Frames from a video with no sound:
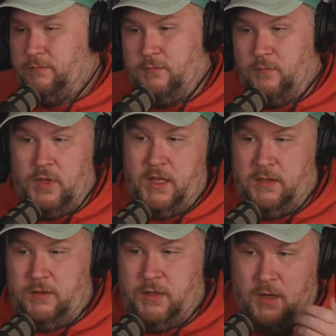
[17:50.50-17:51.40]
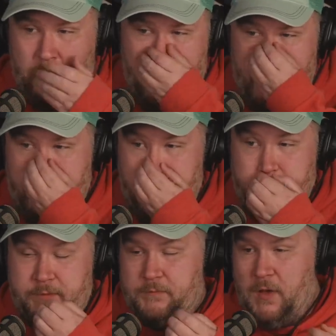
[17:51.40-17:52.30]
it, you know, I'd
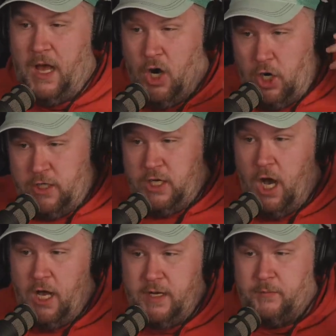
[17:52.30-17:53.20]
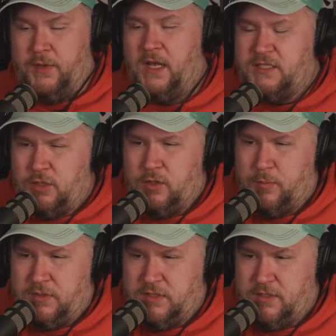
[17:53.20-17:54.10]
already, I'd already caught it, but I still want to
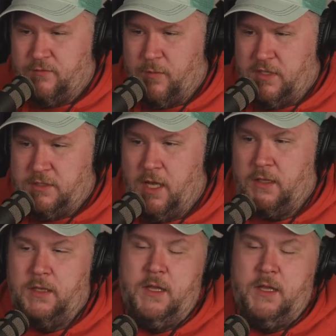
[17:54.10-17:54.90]
put this information out.